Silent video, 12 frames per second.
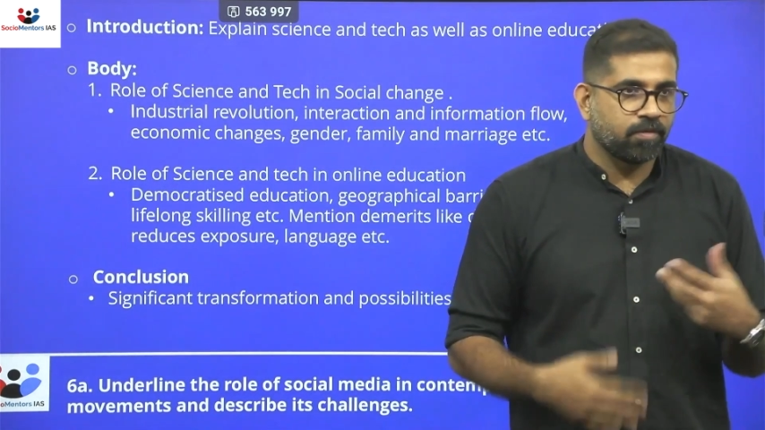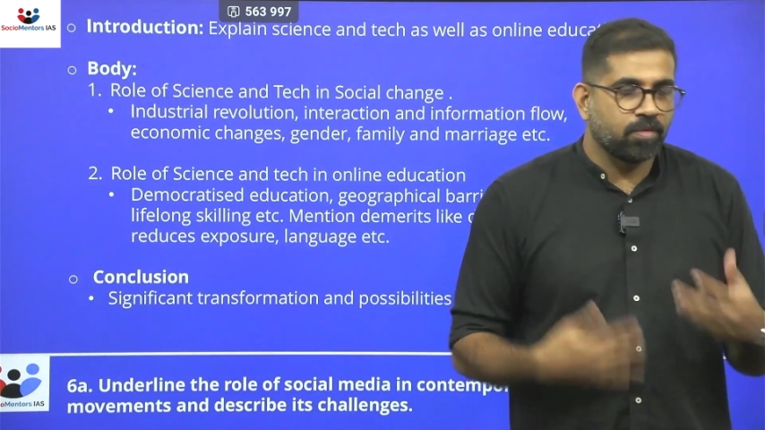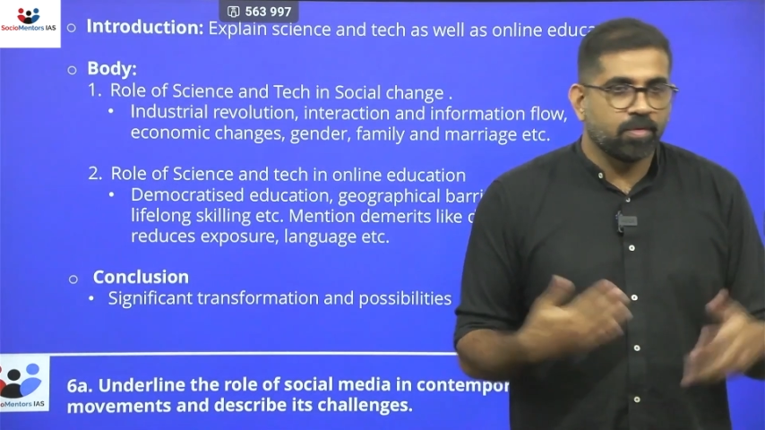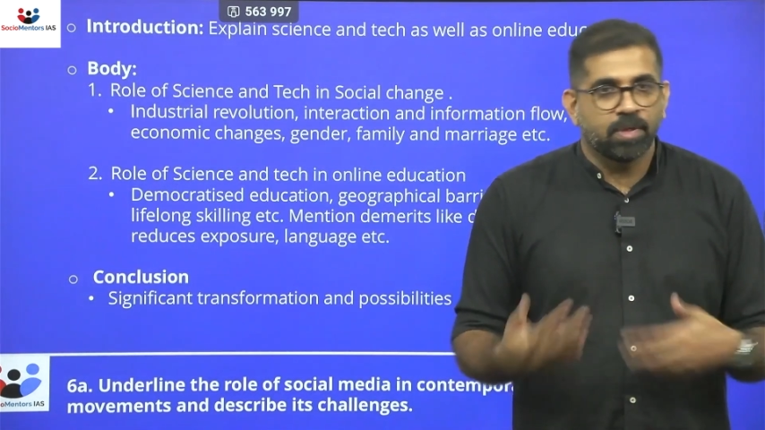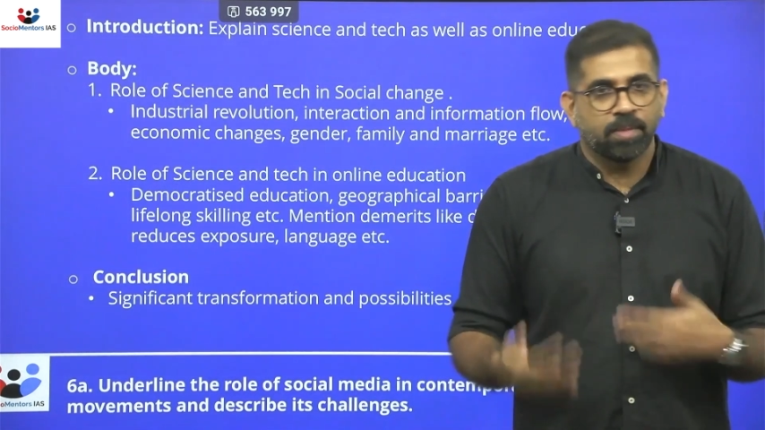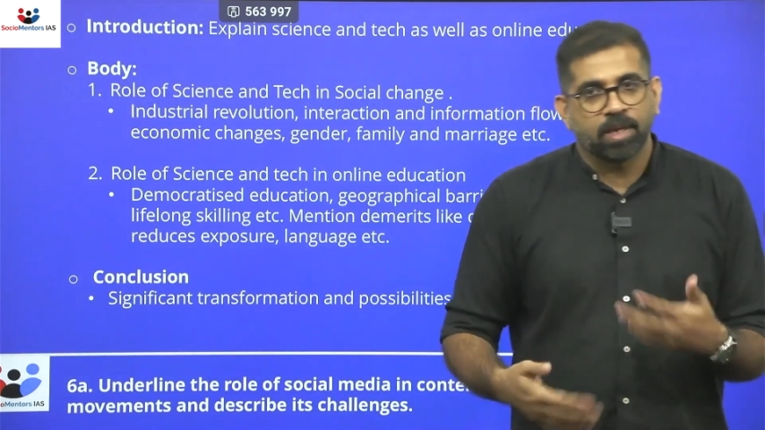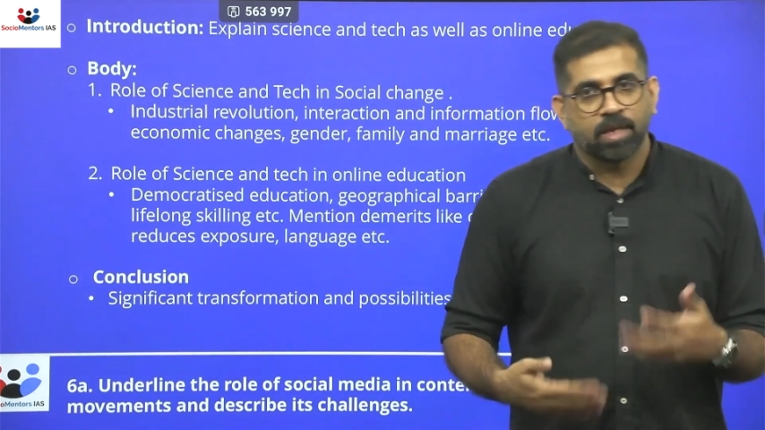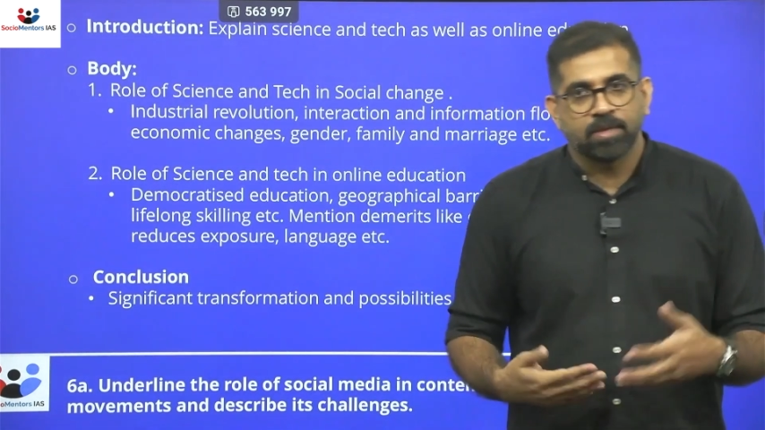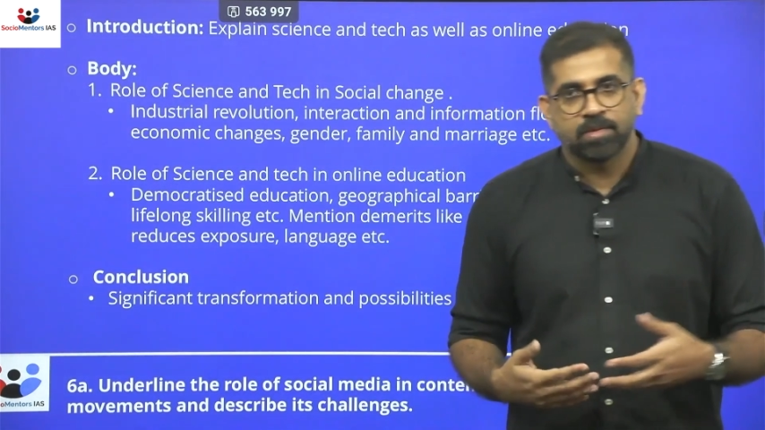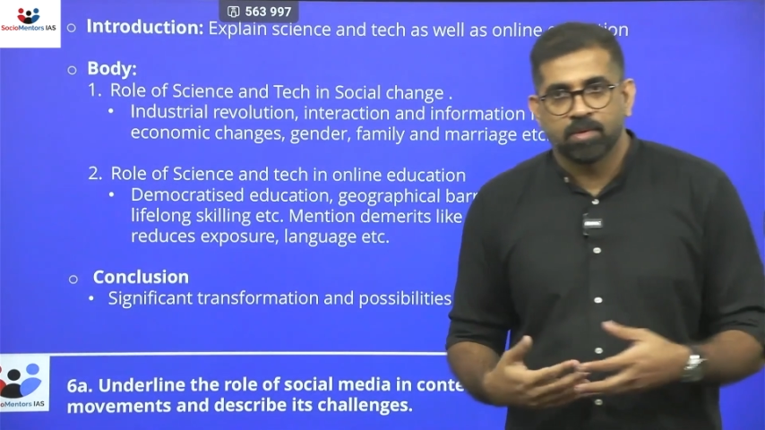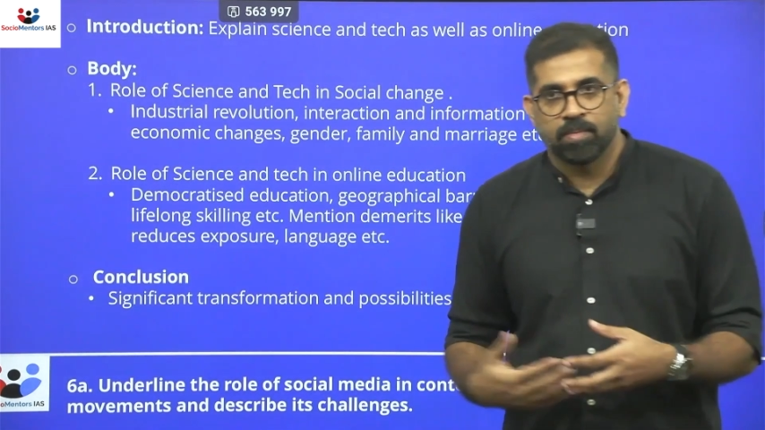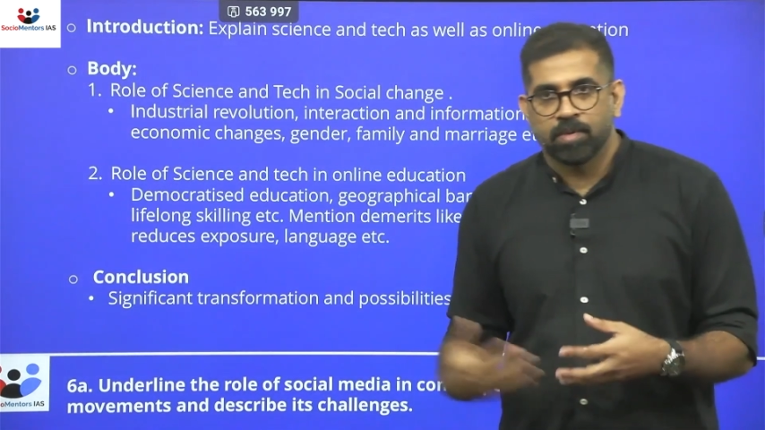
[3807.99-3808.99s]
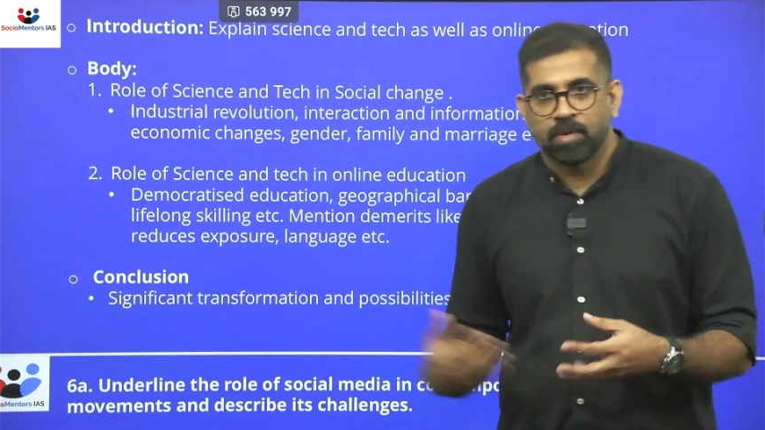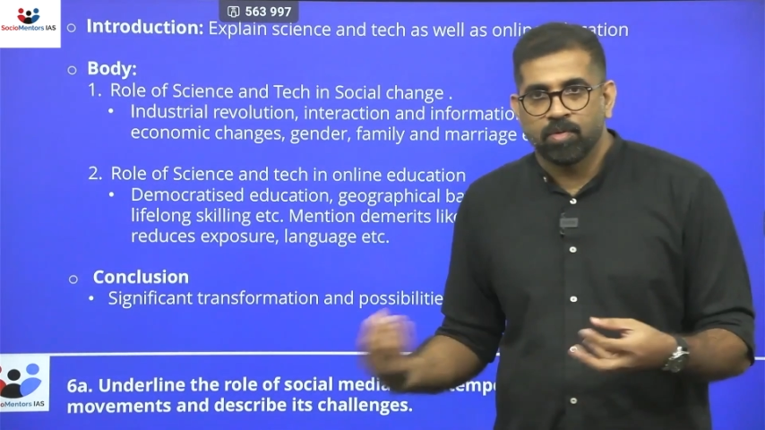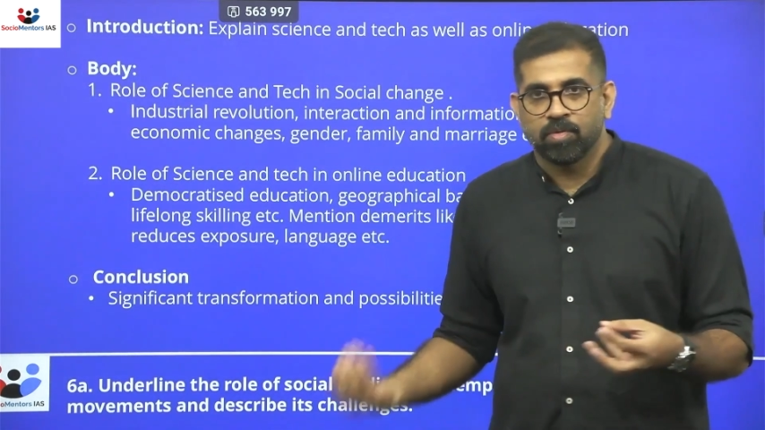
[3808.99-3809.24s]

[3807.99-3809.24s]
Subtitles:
You do the brainstorming,